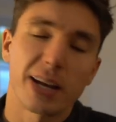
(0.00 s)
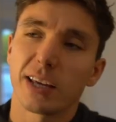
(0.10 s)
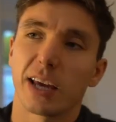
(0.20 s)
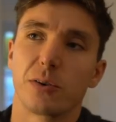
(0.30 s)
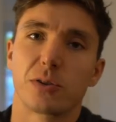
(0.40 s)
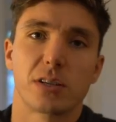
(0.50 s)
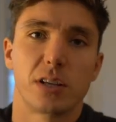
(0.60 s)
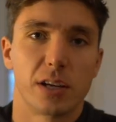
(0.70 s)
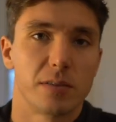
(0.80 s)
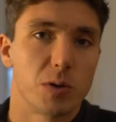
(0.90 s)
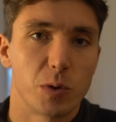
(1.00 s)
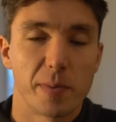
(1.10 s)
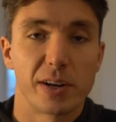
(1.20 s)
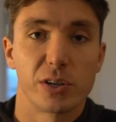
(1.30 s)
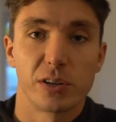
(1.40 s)
anything else that you want to
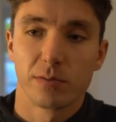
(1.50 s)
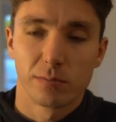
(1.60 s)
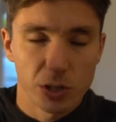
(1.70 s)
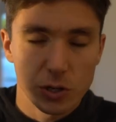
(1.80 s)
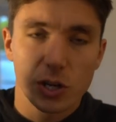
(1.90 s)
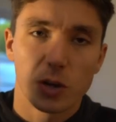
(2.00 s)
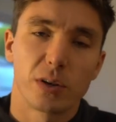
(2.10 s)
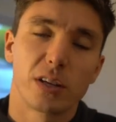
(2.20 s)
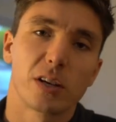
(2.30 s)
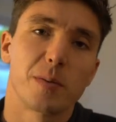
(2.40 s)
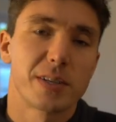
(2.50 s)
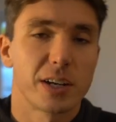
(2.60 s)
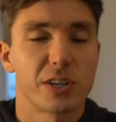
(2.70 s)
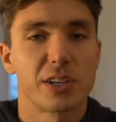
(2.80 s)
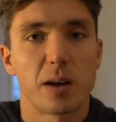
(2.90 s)
mention, do so in the comment
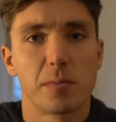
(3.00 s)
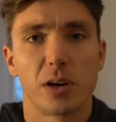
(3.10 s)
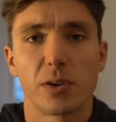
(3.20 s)
section down below.